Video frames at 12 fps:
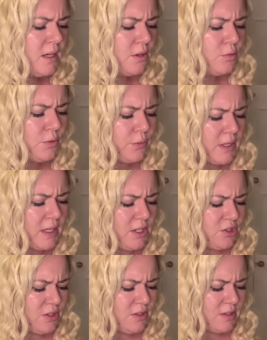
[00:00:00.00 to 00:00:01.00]

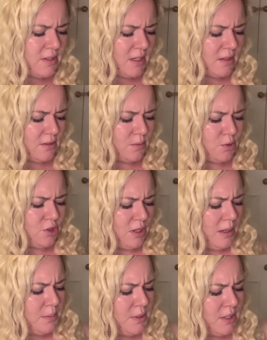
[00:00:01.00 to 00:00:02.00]
notification to say that this was
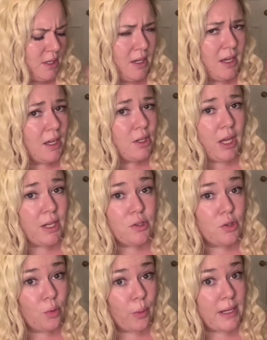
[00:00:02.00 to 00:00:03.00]
shipped, I had
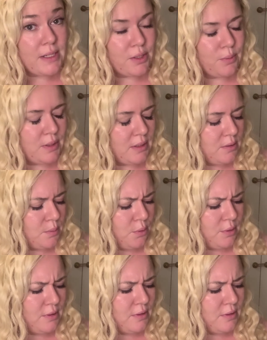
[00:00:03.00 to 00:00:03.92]
no idea what this was.